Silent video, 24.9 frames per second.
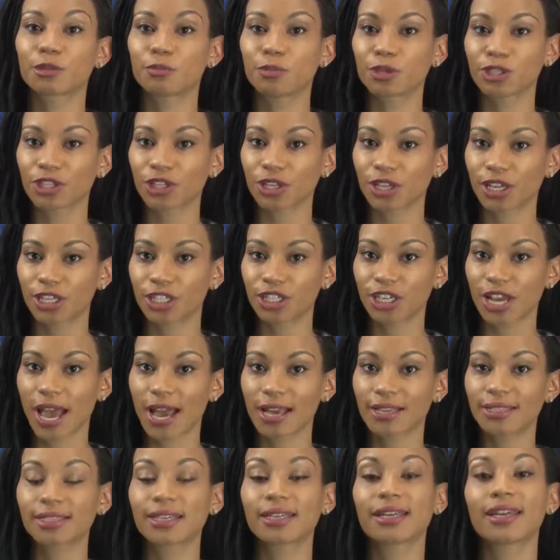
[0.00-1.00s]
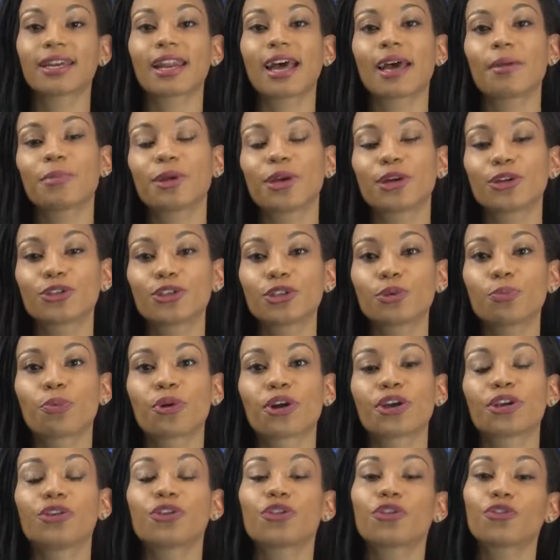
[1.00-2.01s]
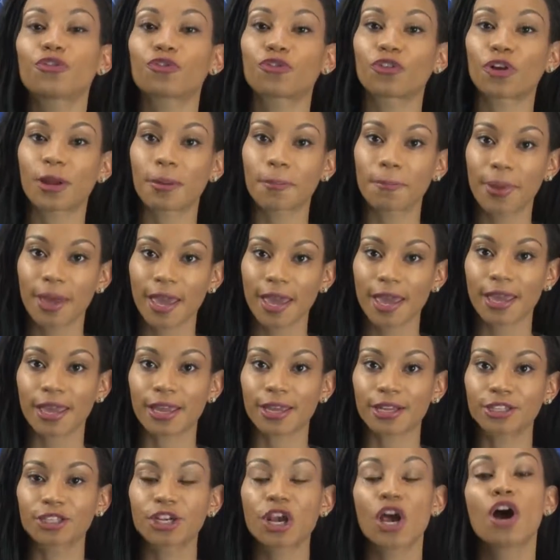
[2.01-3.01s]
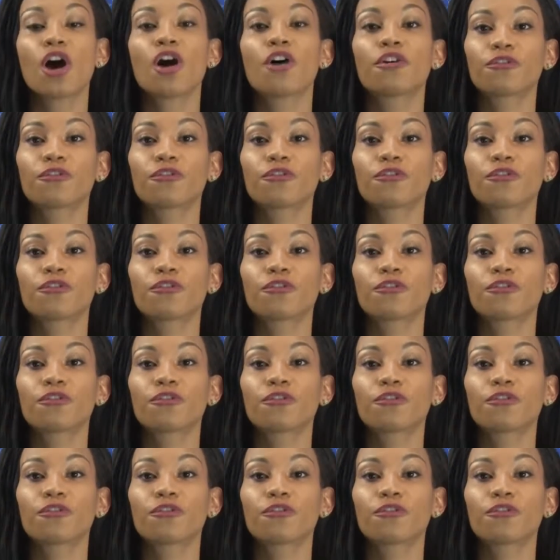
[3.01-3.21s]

is Michel'le Jackson, and I'm here to bring you the front page.